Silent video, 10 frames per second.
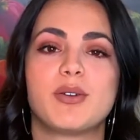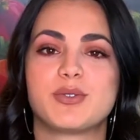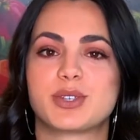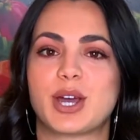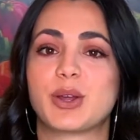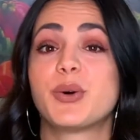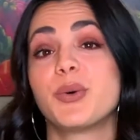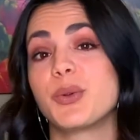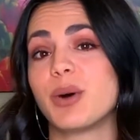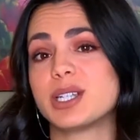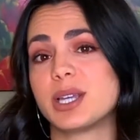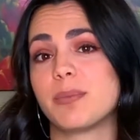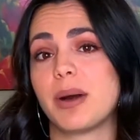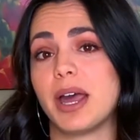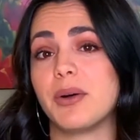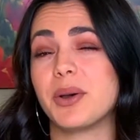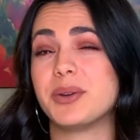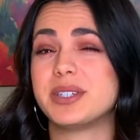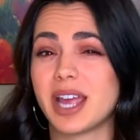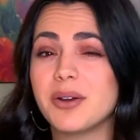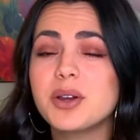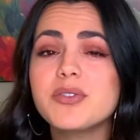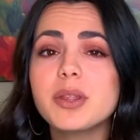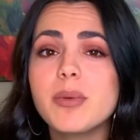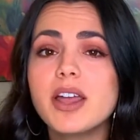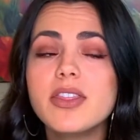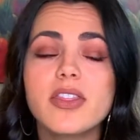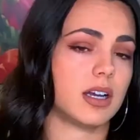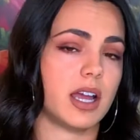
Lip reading: and it was kind of cool to watch that pile go down over the month.